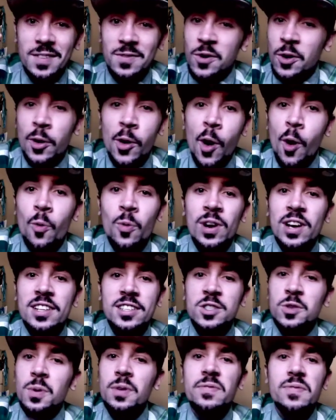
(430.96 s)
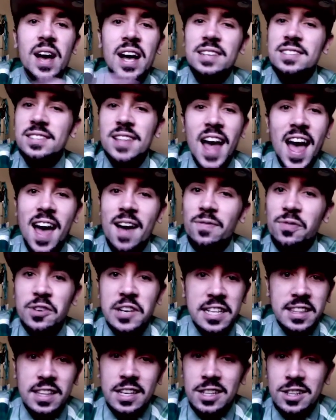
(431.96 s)
if you're not willing to invest
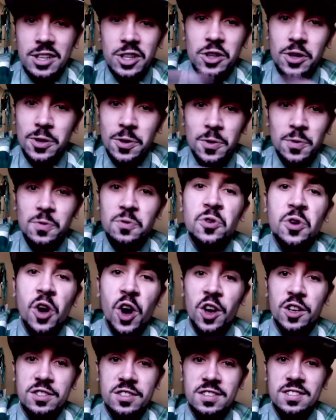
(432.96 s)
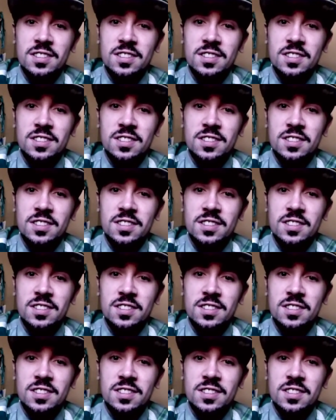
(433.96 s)
everything that you've got.